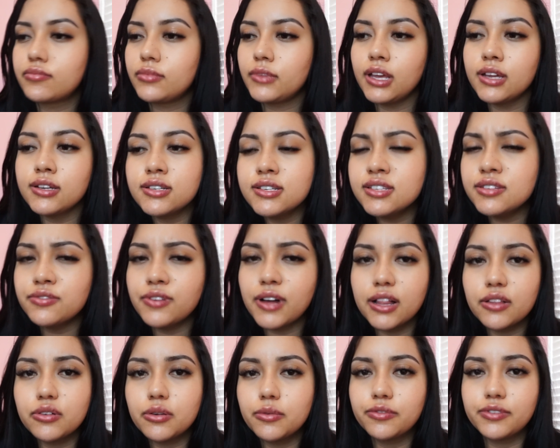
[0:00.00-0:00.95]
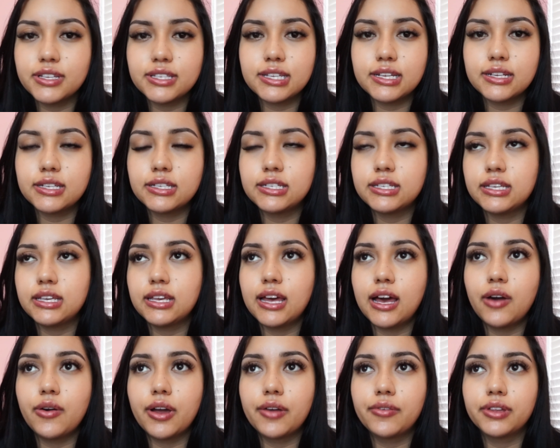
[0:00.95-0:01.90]
just a follow-up visit, see
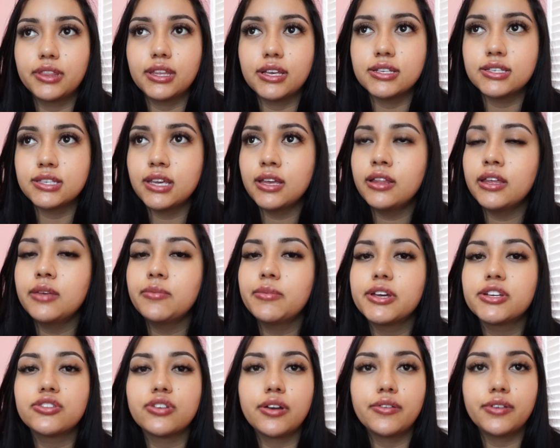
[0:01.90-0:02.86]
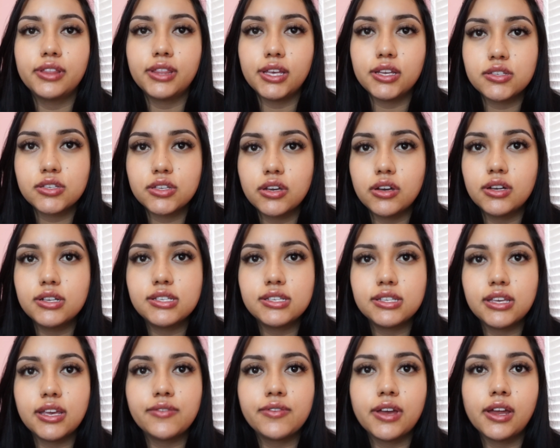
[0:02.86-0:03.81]
how everything's healing, make sure everything's good,
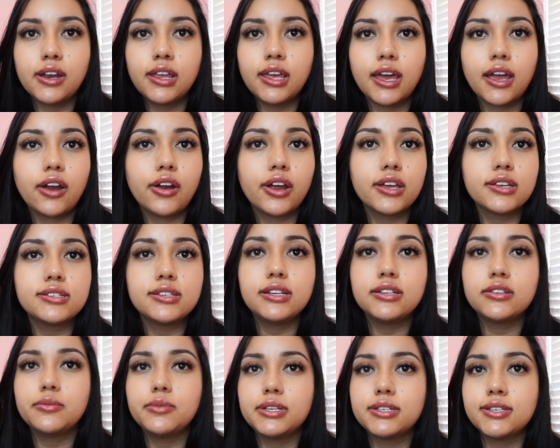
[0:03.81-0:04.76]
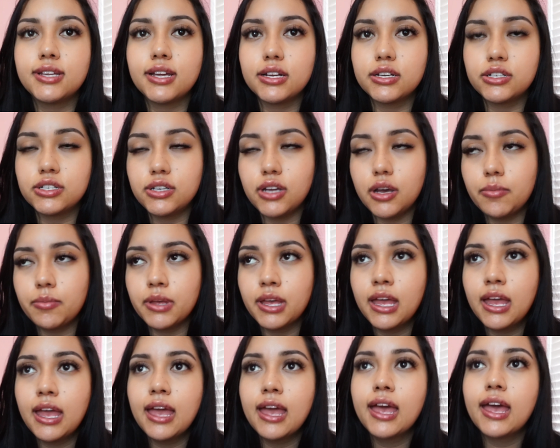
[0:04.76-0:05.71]
see if any areas need to be touched up.
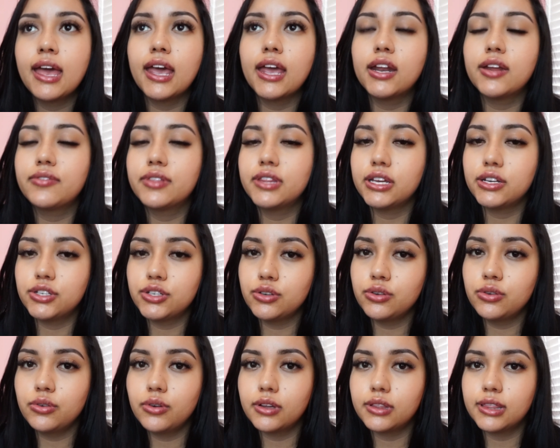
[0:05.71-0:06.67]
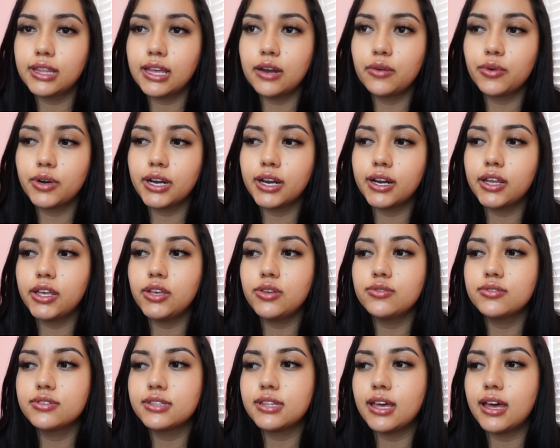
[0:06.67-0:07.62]
And if they do, then we're going to
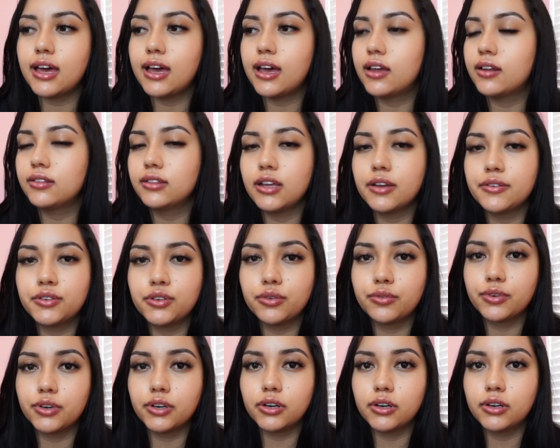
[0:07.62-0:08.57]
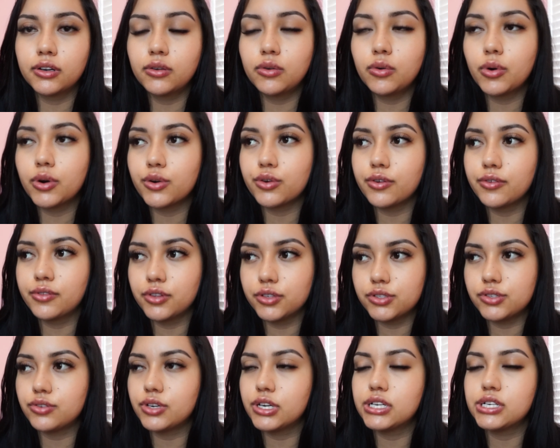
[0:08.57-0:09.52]
use that leftover 1/4 of the
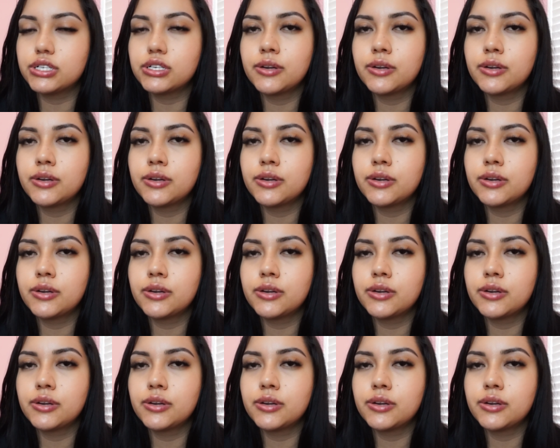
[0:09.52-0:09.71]
syringe.